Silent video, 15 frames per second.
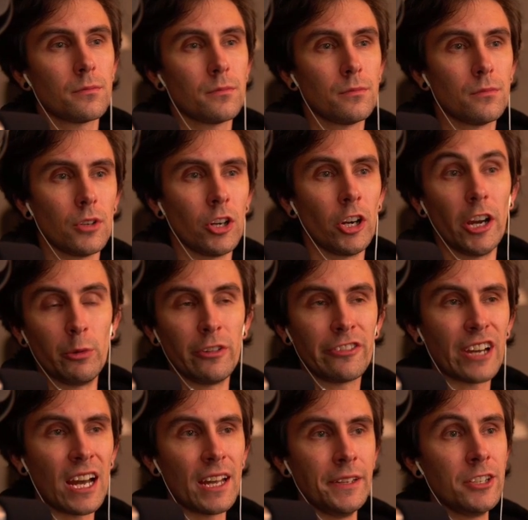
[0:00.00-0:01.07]
All right, we've
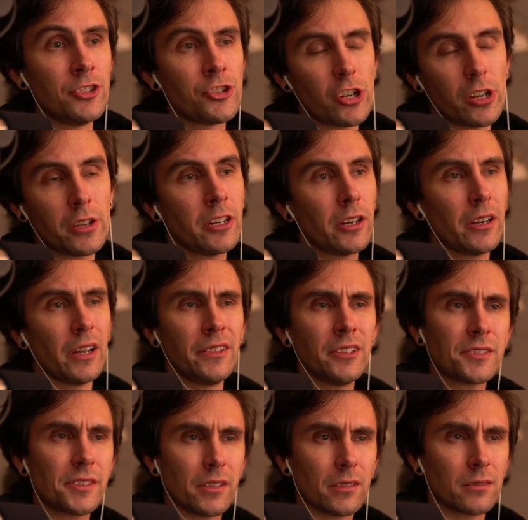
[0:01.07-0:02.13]
got Ninja here, and
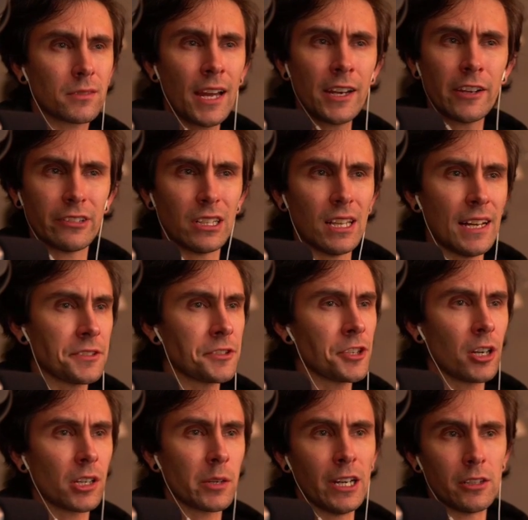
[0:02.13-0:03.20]
there's kind of a lot to
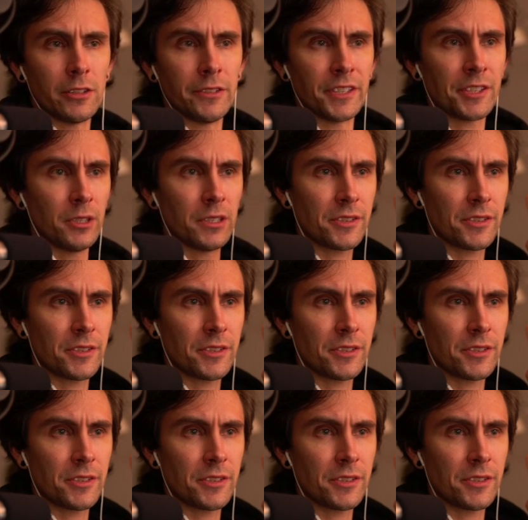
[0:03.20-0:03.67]
talk about on this one.